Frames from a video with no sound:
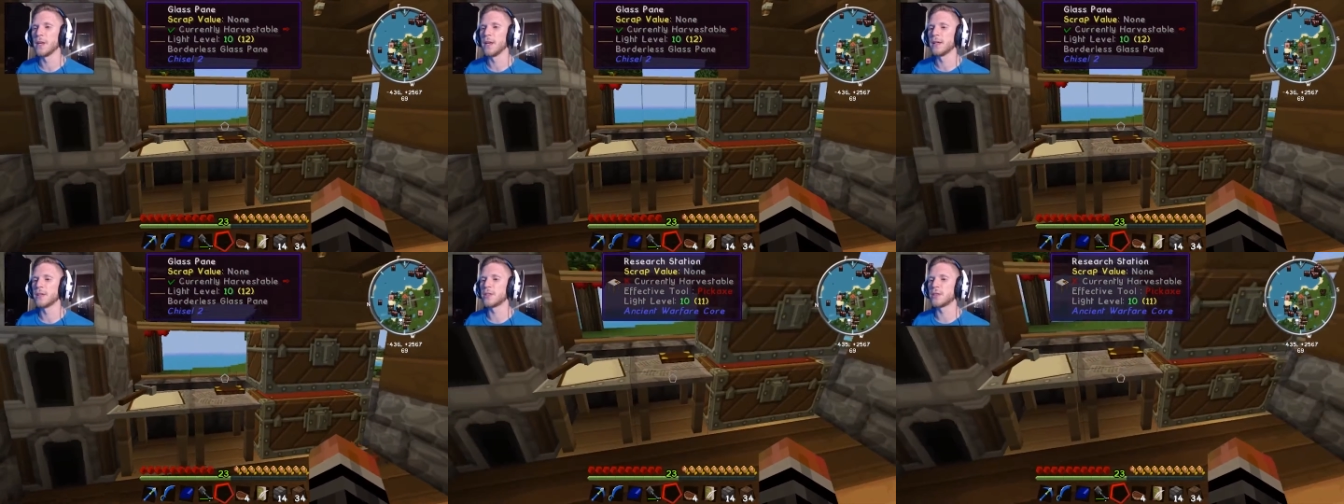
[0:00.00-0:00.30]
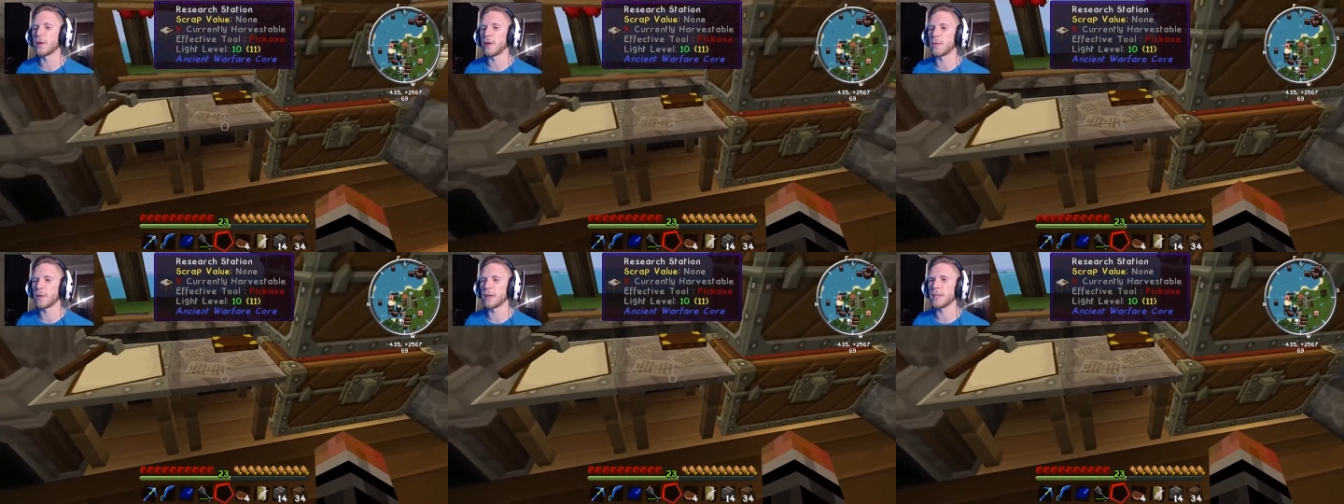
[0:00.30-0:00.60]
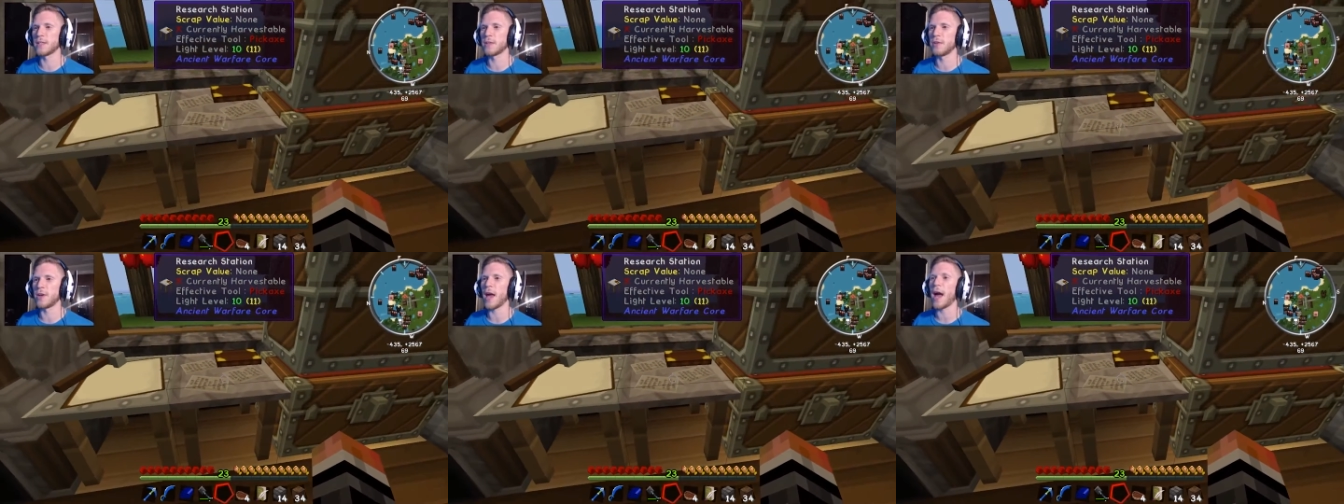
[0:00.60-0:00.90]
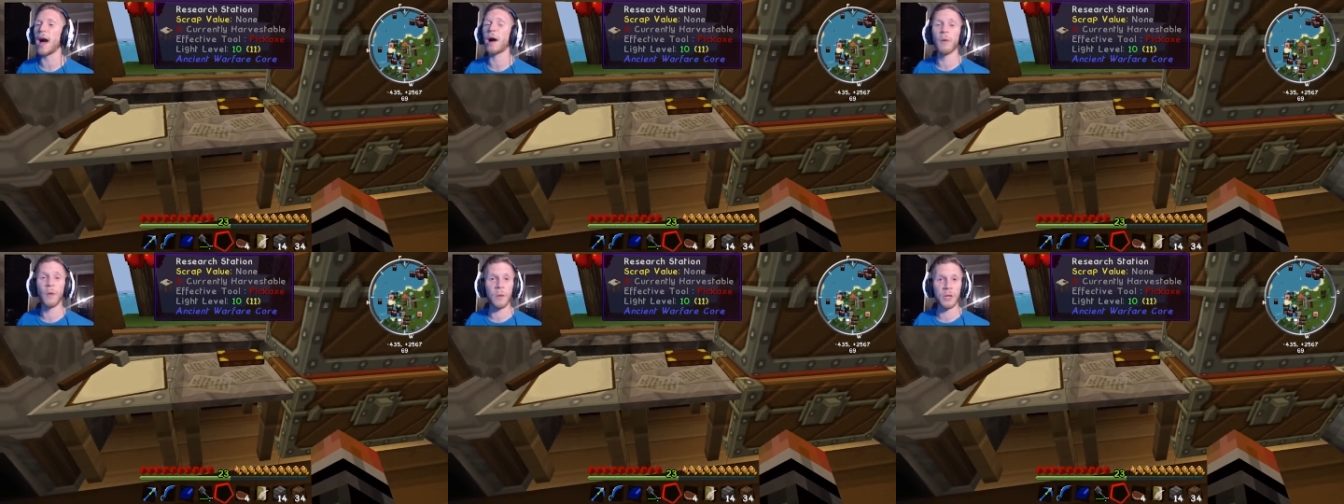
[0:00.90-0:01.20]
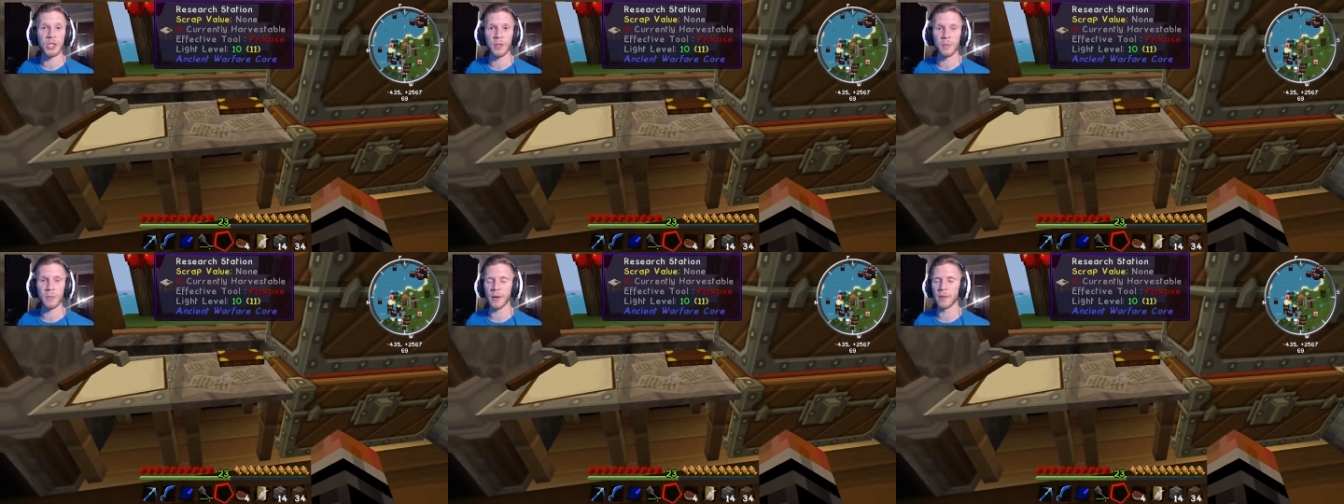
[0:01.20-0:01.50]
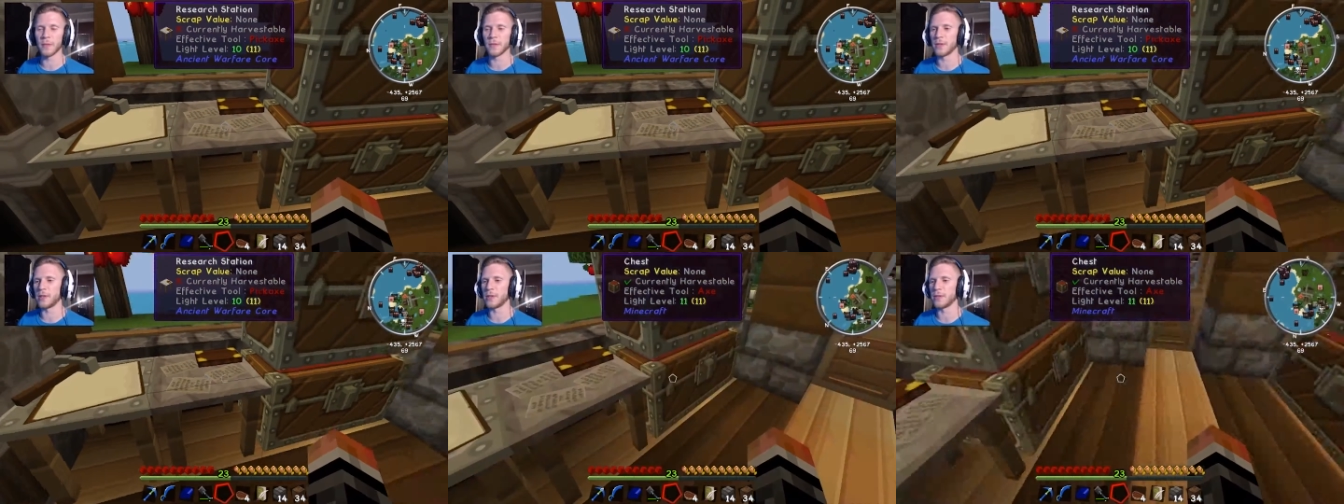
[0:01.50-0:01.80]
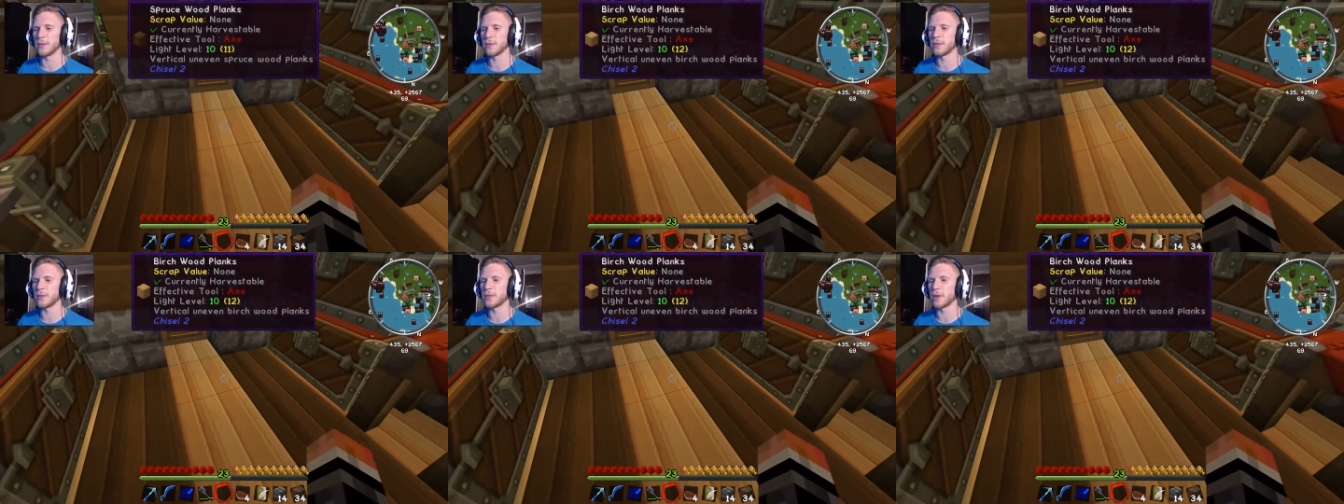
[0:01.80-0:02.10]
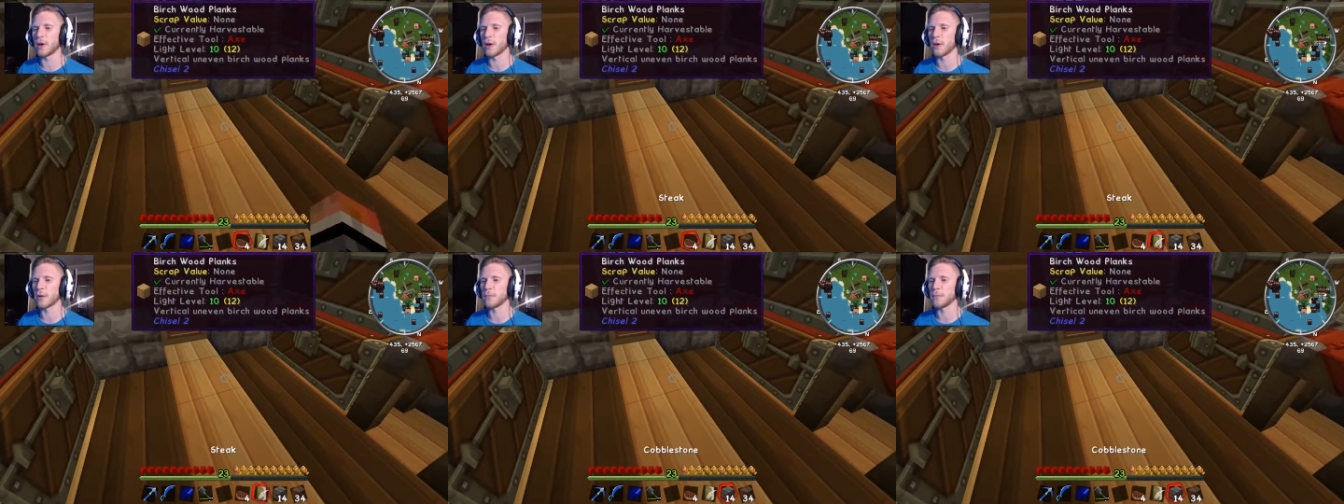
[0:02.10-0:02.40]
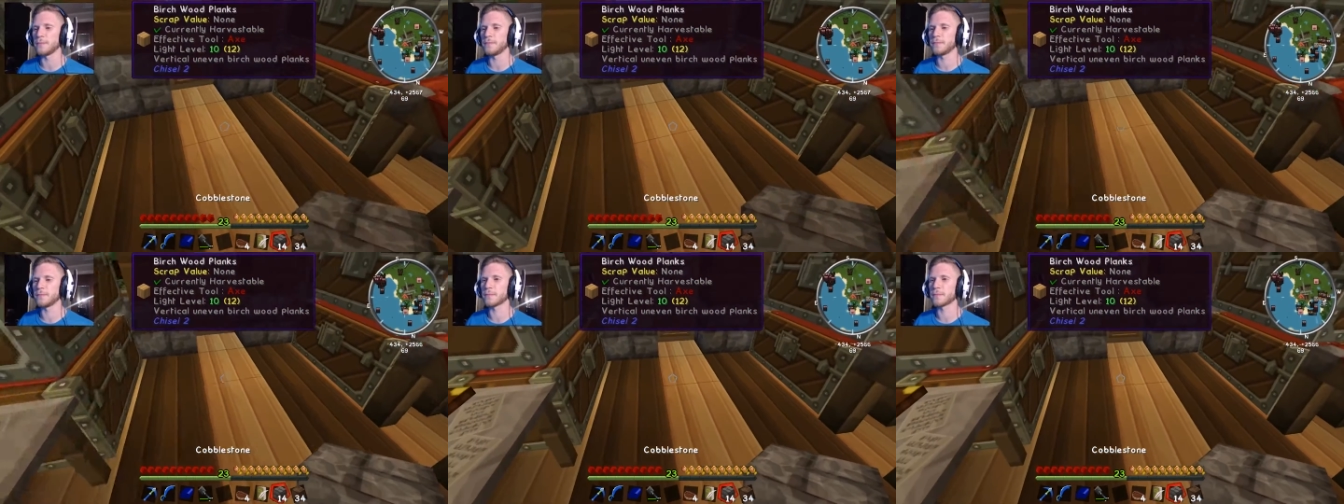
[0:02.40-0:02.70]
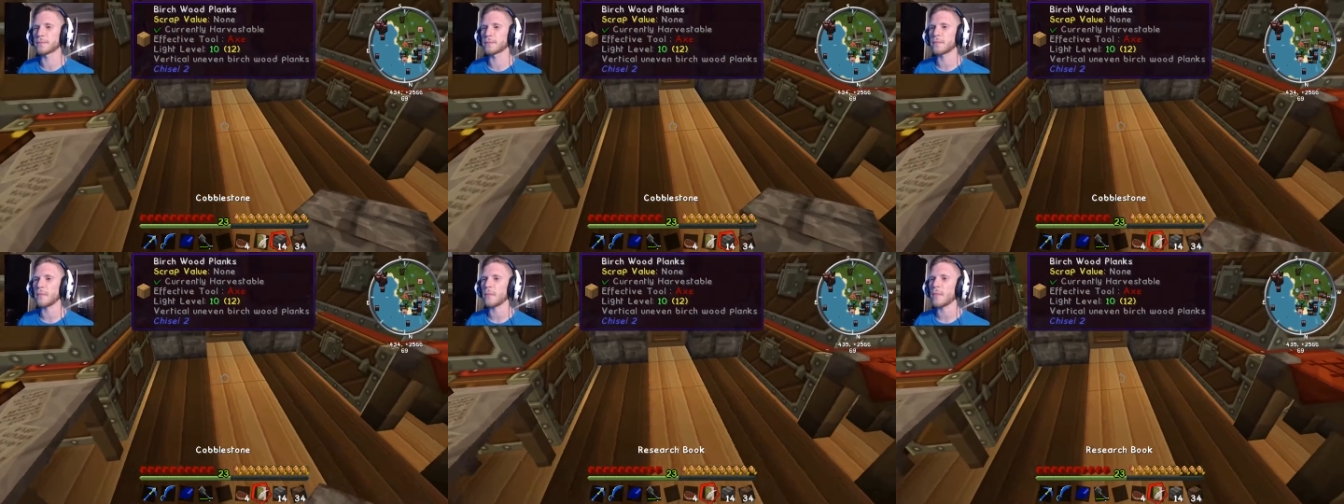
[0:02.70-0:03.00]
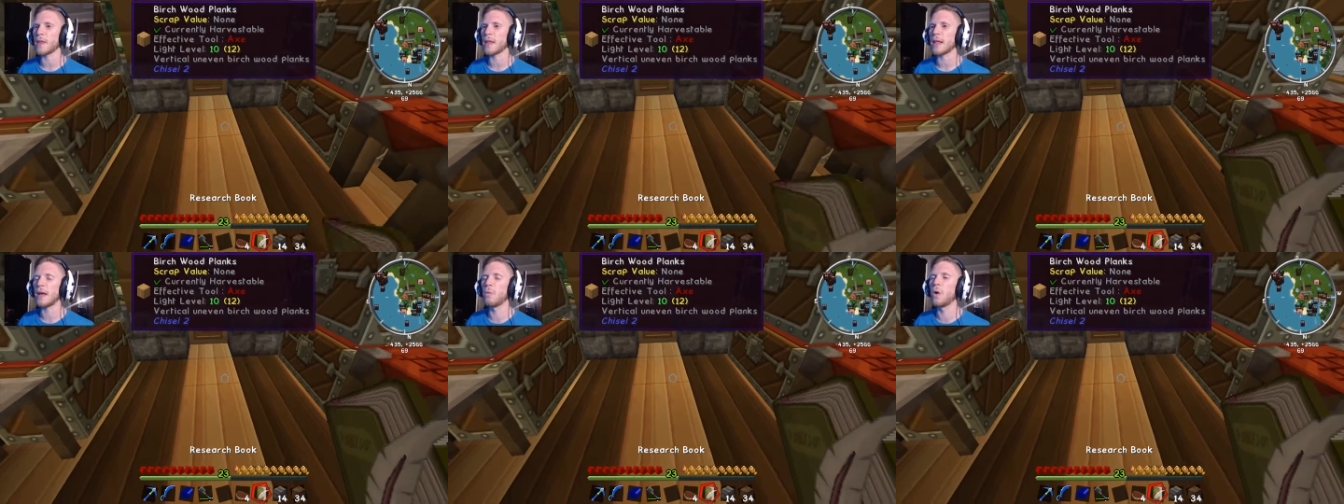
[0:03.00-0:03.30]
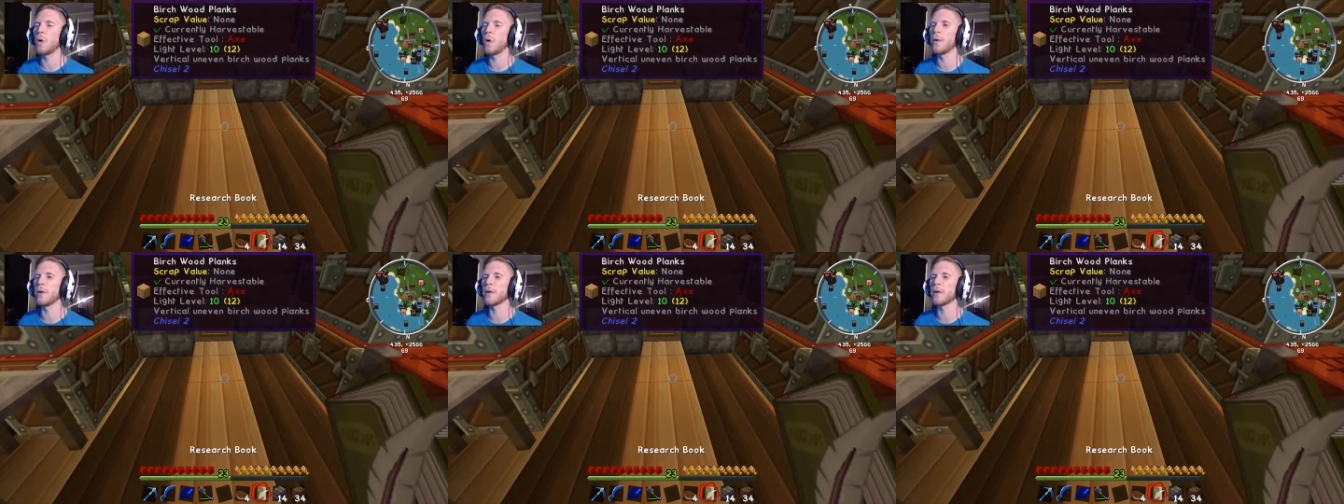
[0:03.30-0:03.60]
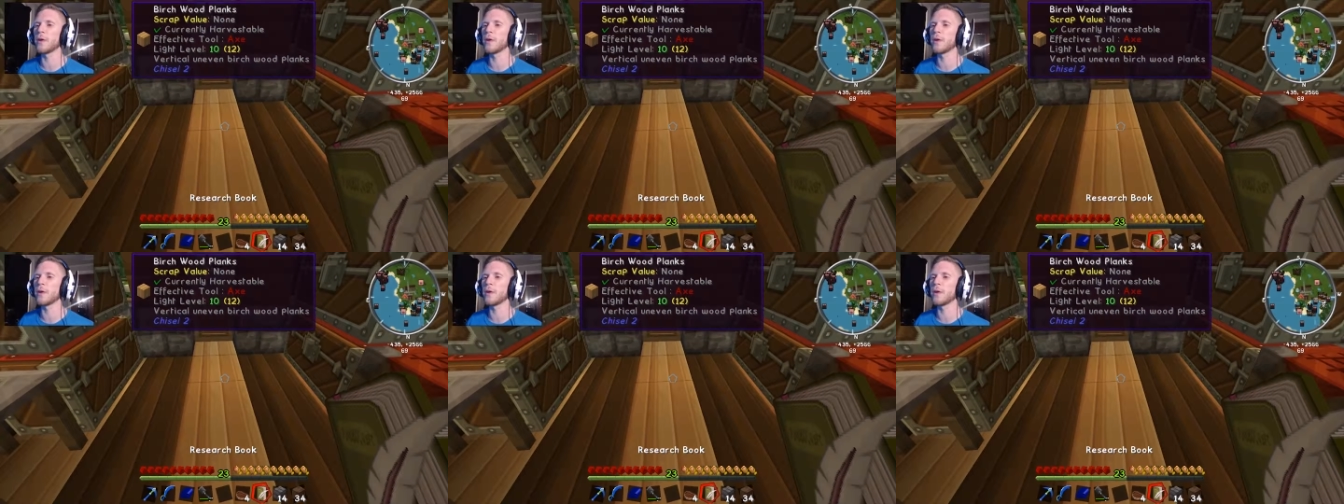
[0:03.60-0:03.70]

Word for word: So anyway, so now what we should be able to do. So what we were